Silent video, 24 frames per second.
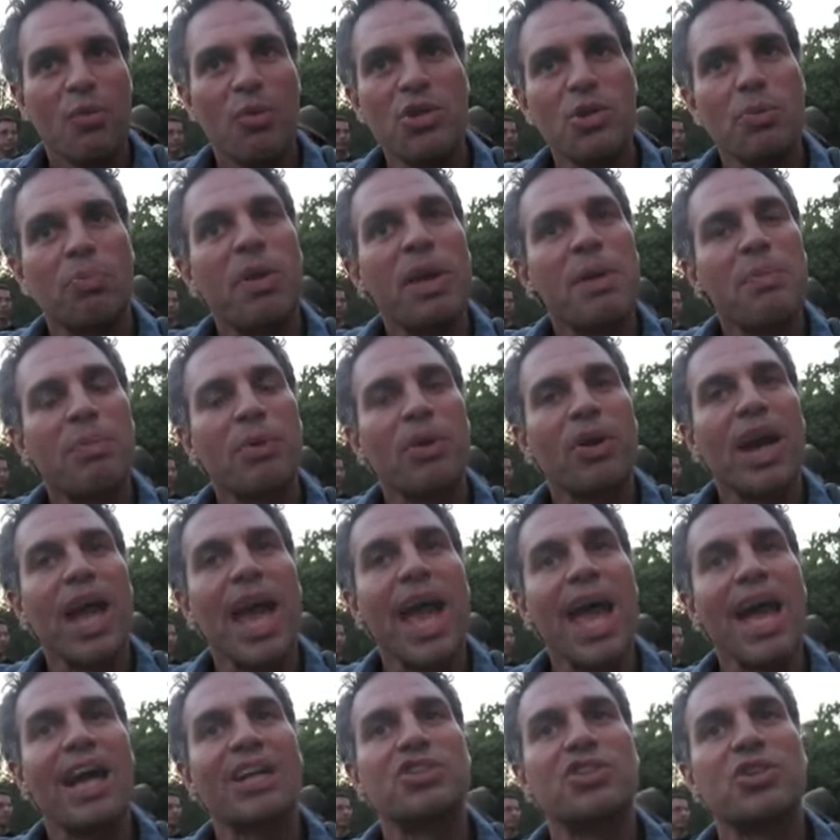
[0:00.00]
When people are
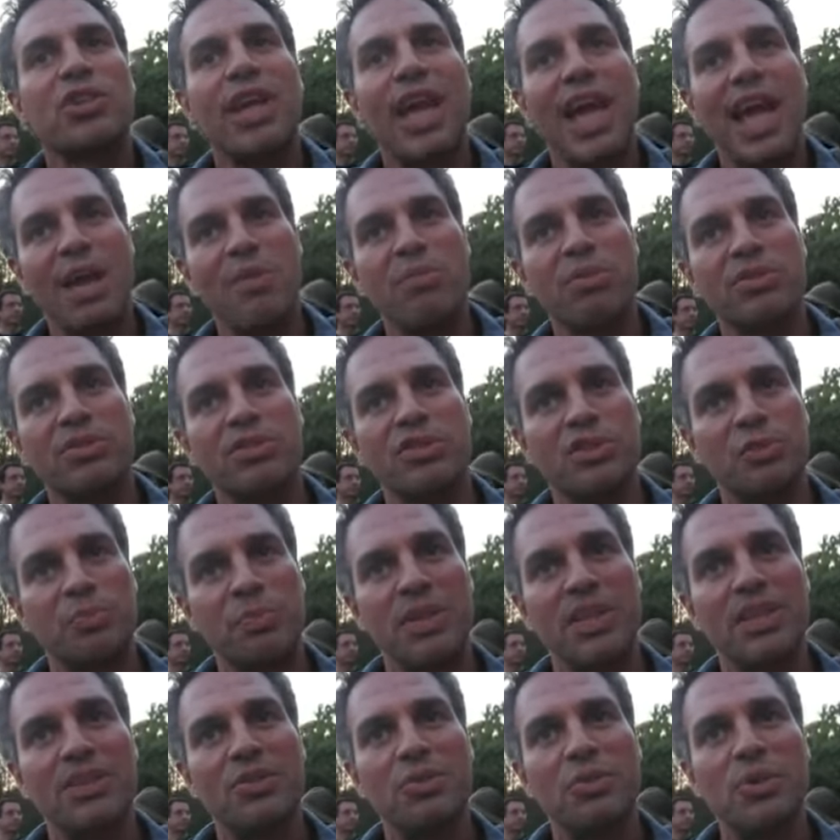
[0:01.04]
actually able to
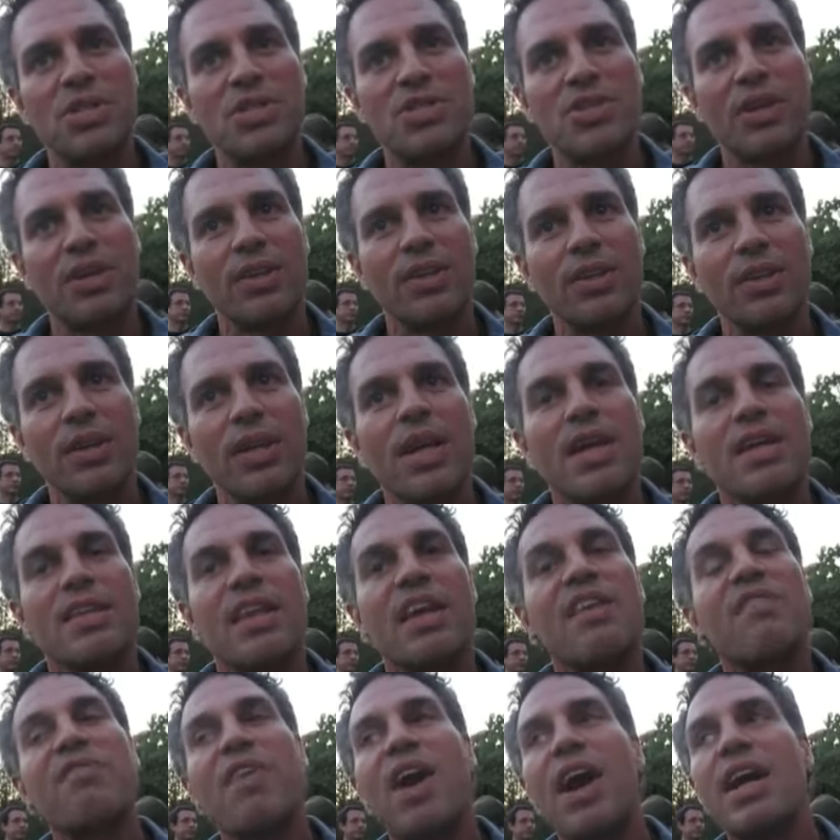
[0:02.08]
speak to each other,
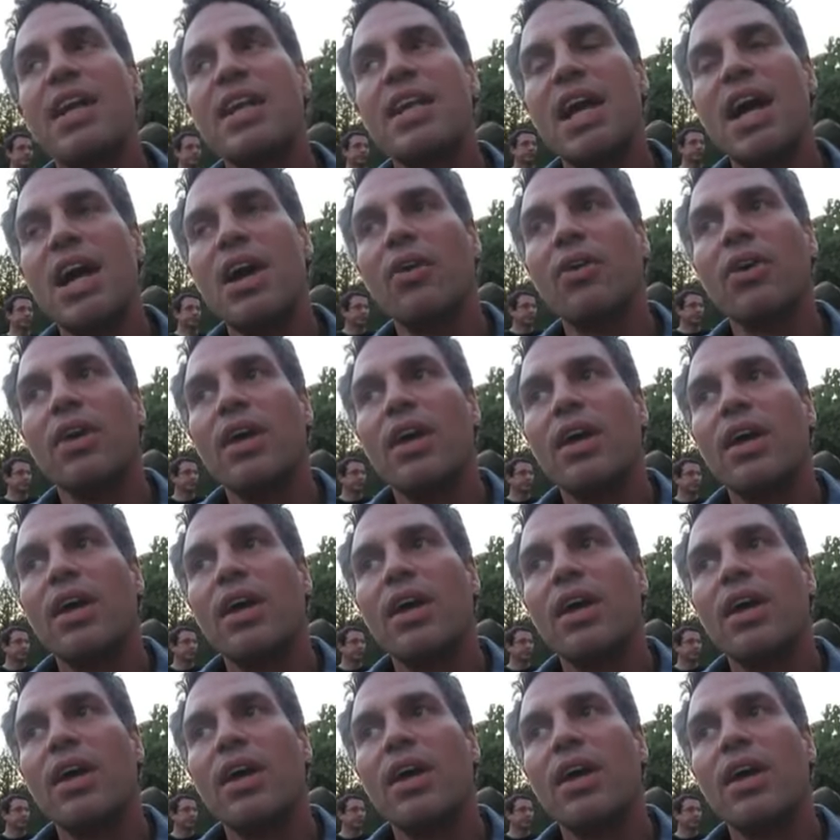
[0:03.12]
they find out